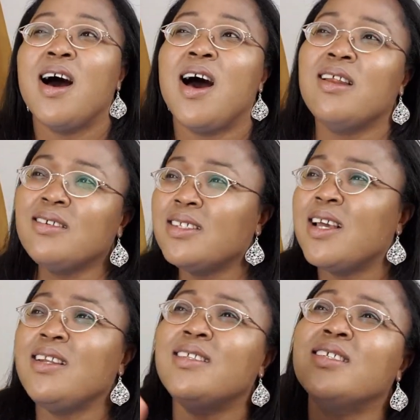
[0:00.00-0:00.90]
I don't see
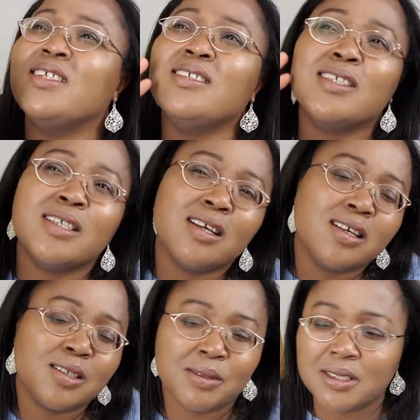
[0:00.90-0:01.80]
anything
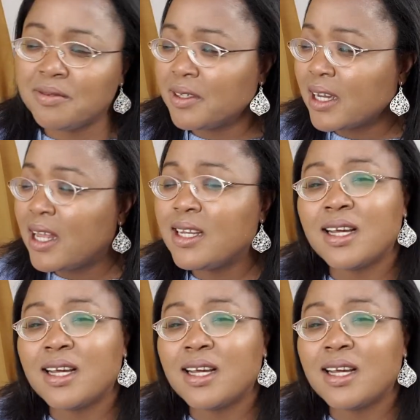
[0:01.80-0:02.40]
specifically